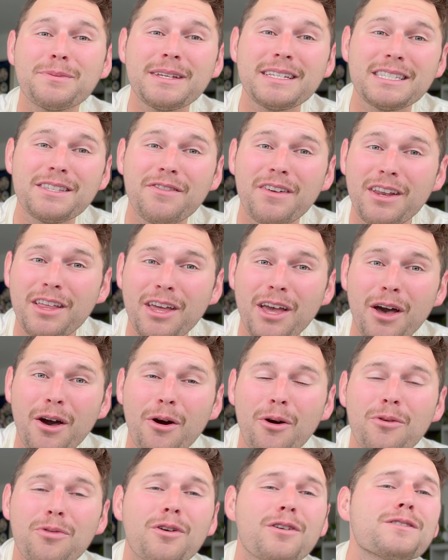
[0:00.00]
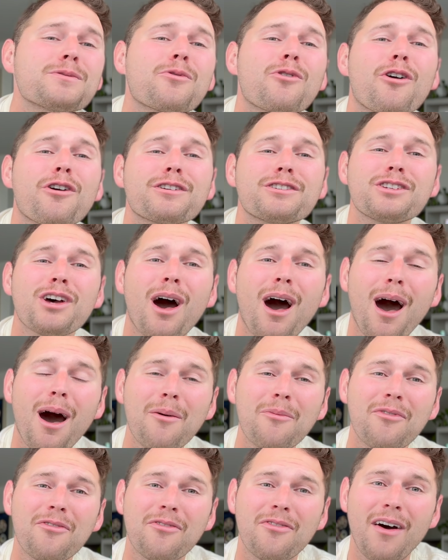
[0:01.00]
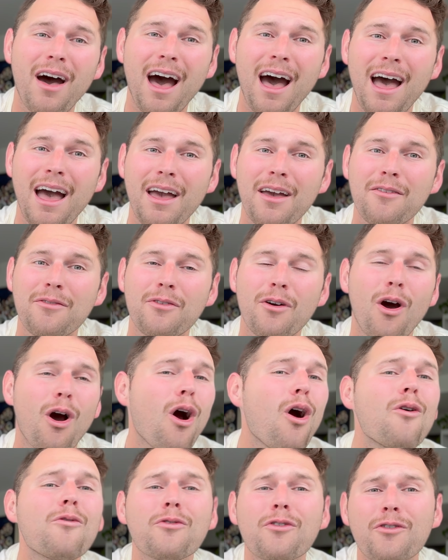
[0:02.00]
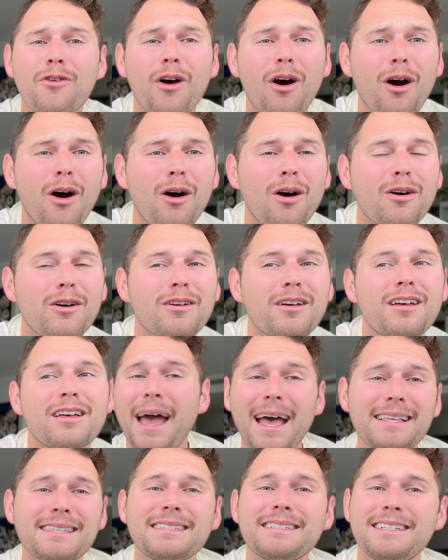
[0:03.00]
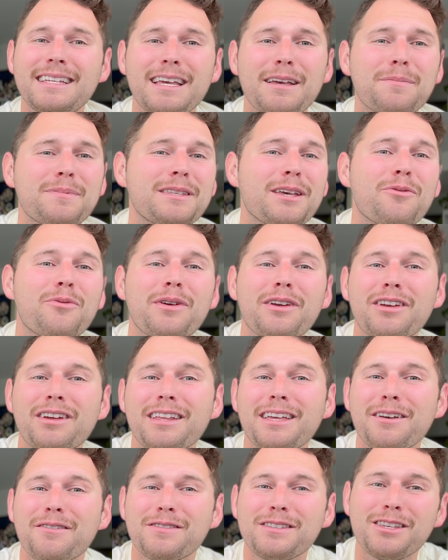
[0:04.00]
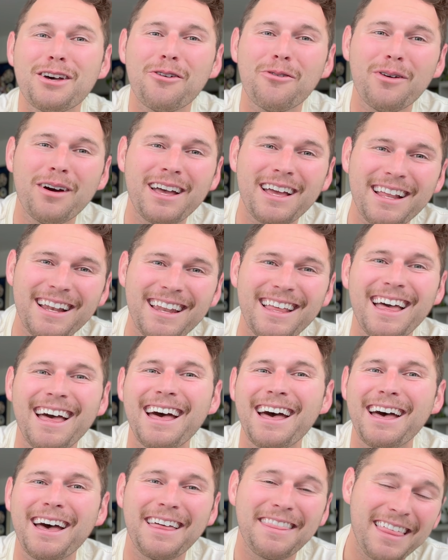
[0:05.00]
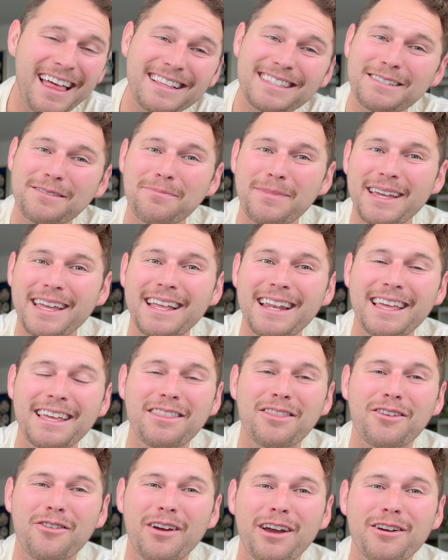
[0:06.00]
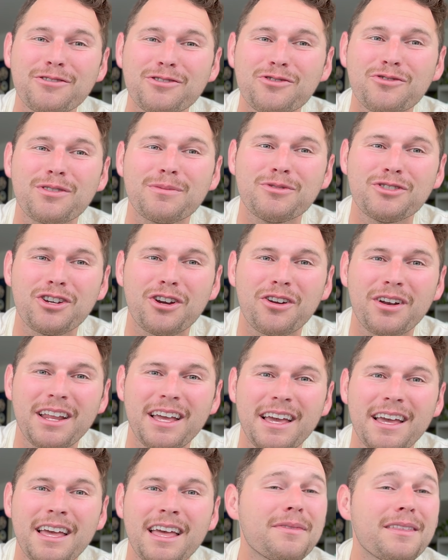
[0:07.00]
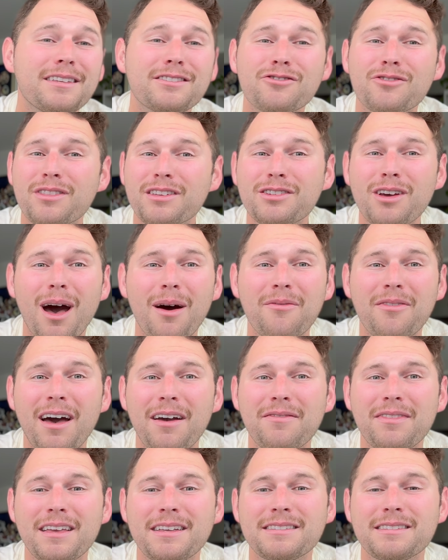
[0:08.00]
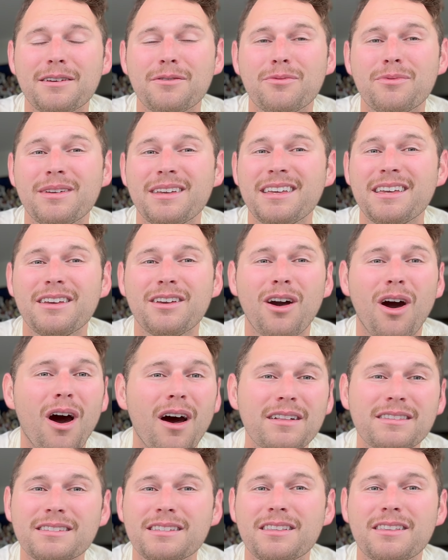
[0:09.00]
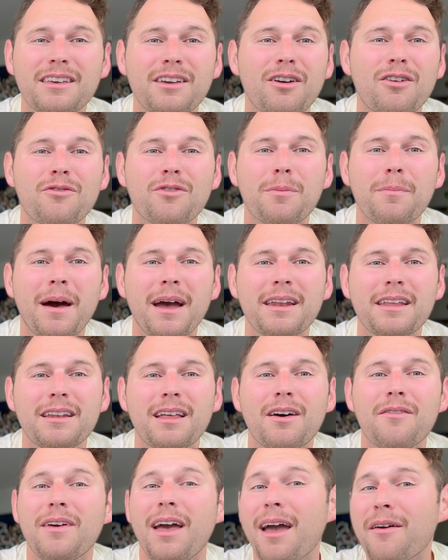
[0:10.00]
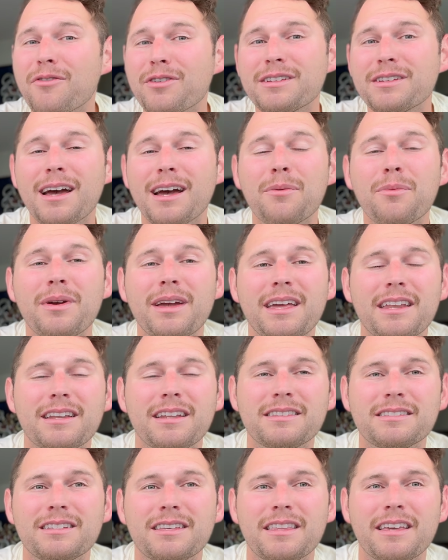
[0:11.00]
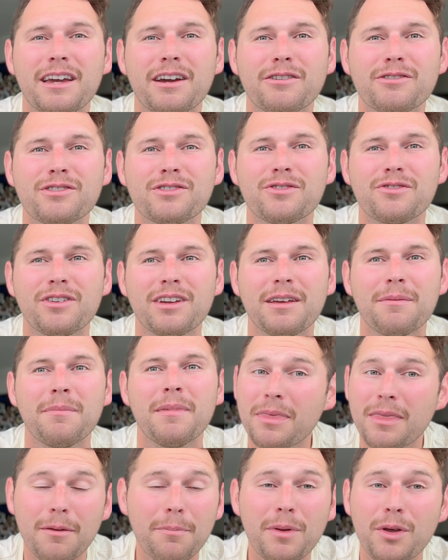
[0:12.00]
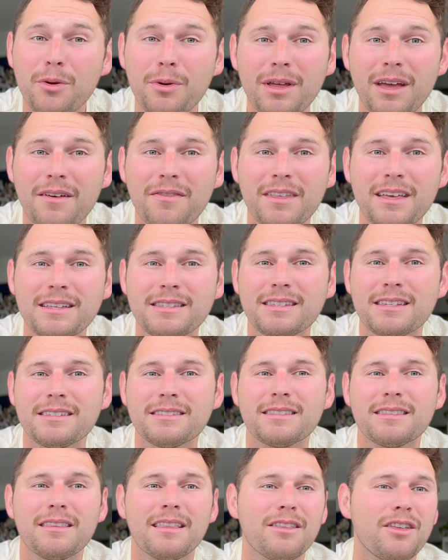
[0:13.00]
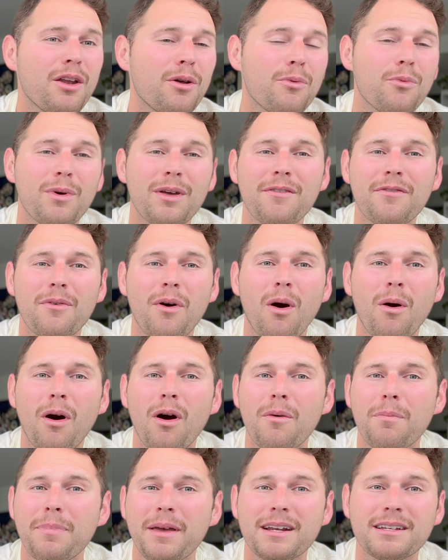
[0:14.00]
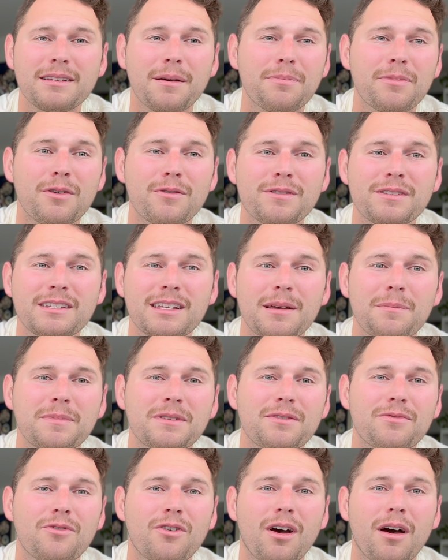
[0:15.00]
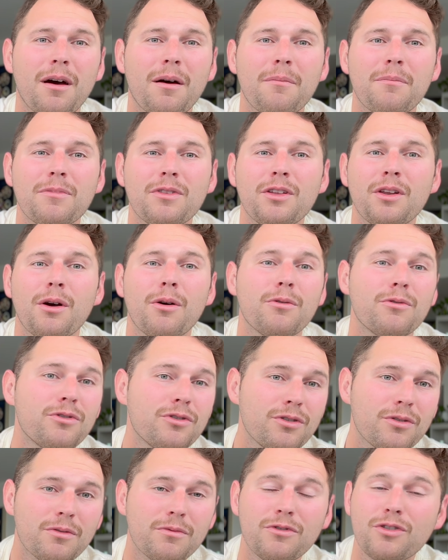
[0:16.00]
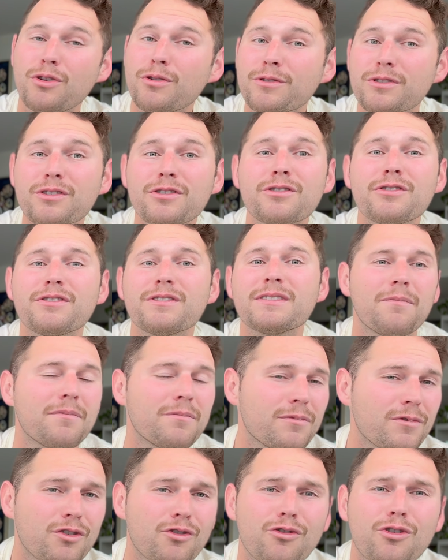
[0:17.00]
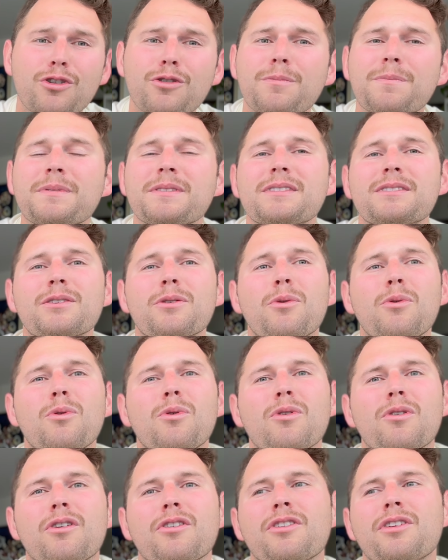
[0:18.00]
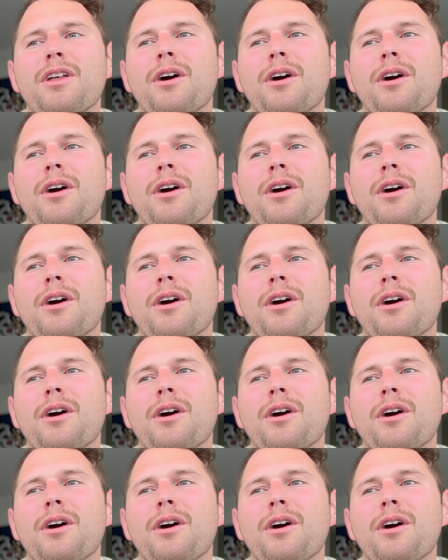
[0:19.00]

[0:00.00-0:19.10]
week's video. Those were our top 5 overall best tips that we could give someone that's beginning their Airstream journey. These are the top 5 things that we constantly are reminded of every time we get into the Airstream. The beauty of this is, we've all picked up those tips from, users, groups, or